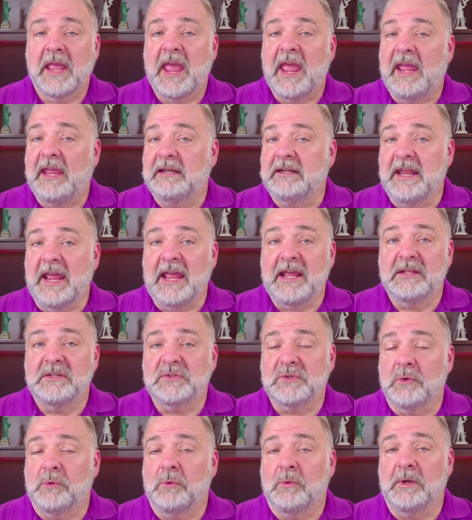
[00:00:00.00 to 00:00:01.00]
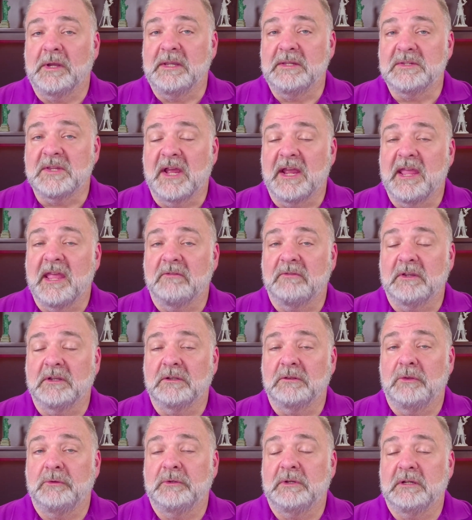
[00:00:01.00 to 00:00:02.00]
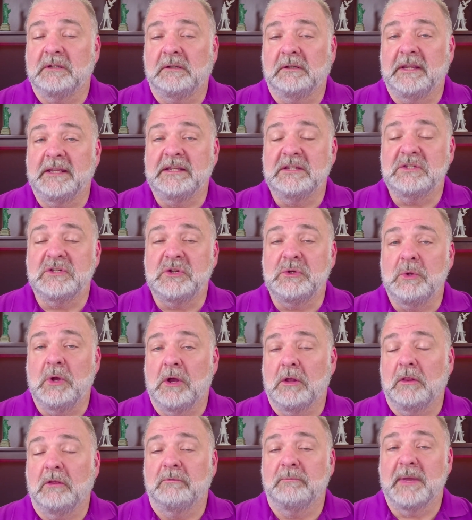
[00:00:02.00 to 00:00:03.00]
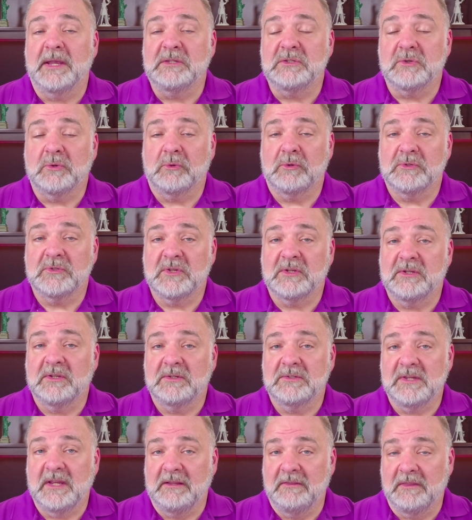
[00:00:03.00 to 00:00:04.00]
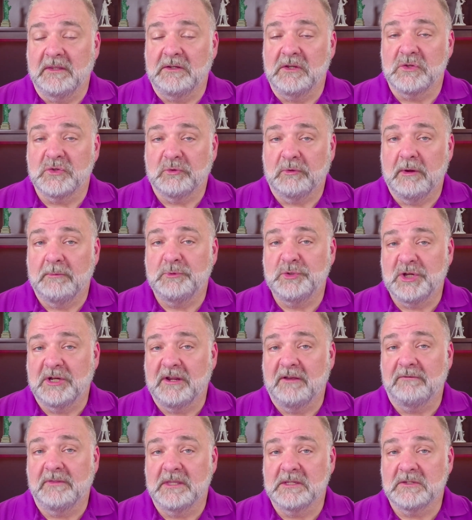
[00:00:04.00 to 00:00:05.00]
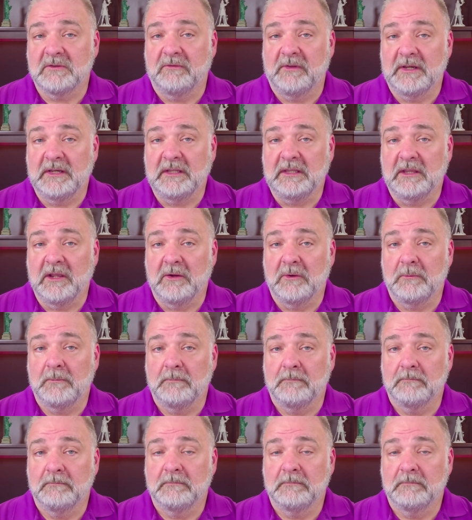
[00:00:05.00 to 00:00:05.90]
And as always, I have included links to all of my sources in the description of this video.